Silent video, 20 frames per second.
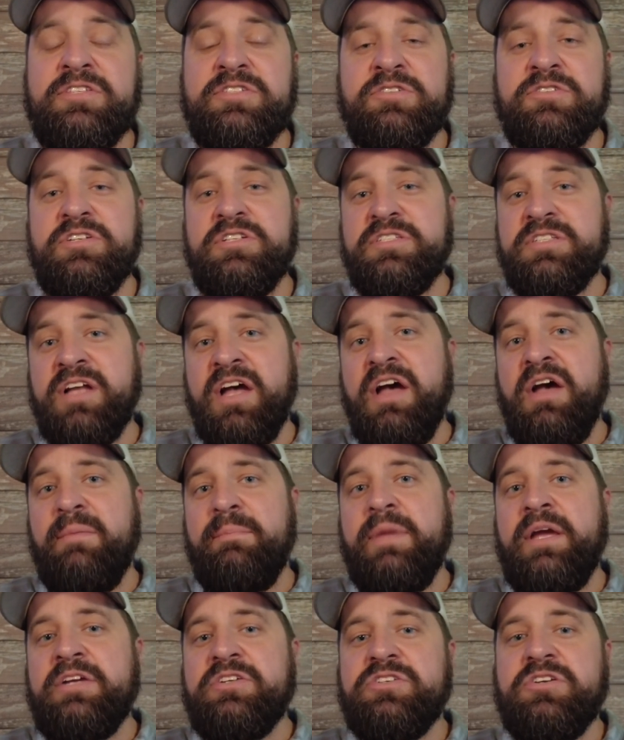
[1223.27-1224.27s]
So just
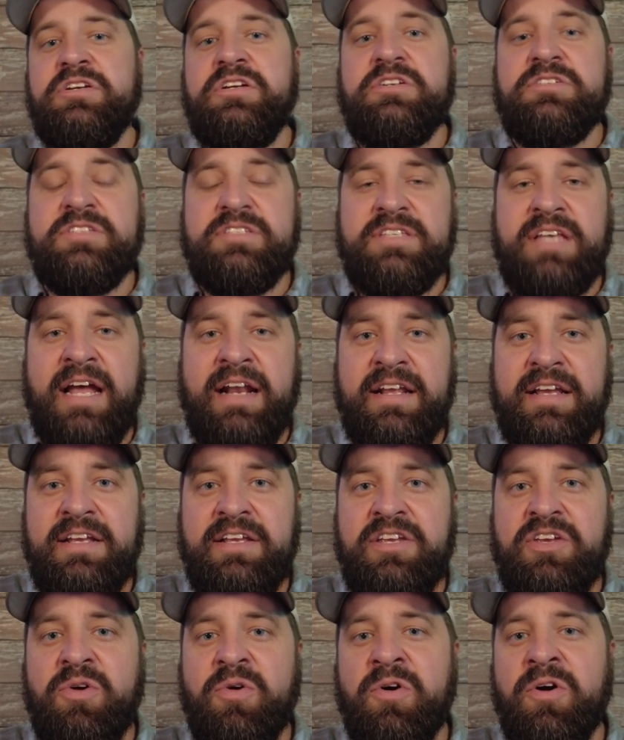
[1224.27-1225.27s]
make sure you're
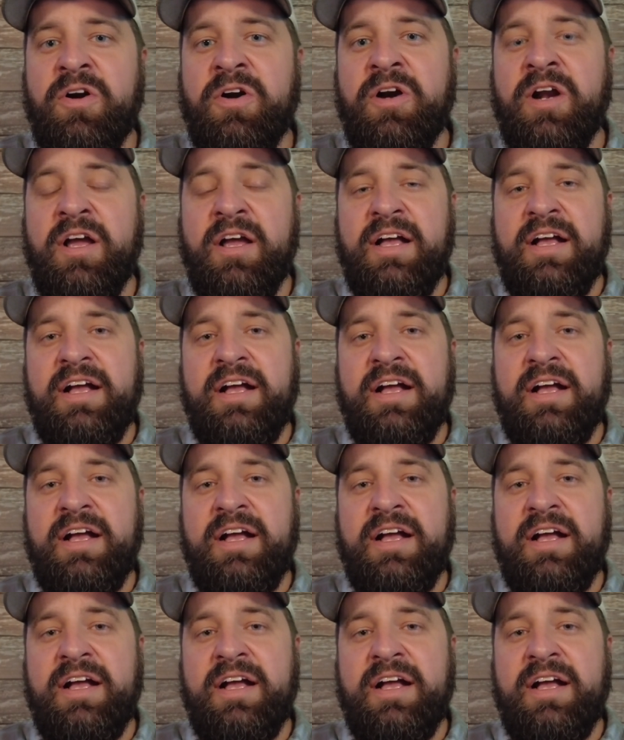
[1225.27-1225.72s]
setting your